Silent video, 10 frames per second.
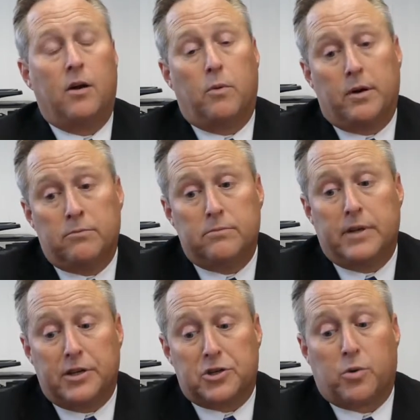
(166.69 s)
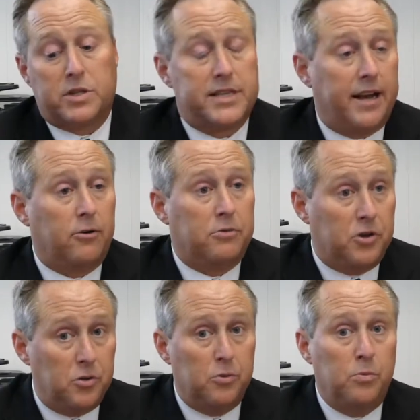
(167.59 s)
Well, in a short sale,
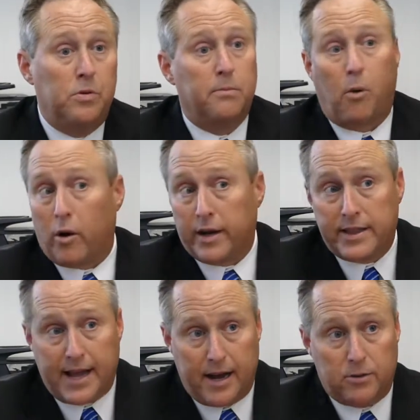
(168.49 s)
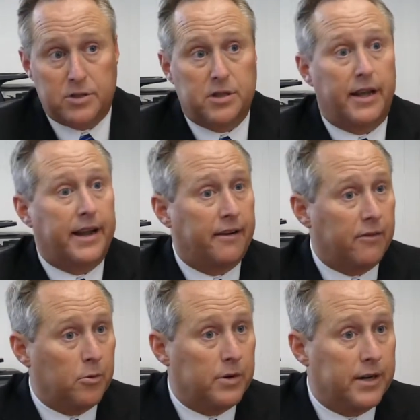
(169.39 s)
you market the house like
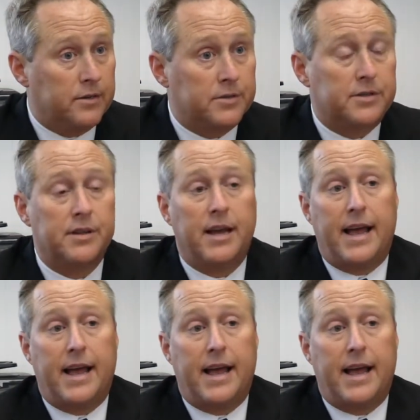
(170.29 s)
everyone else,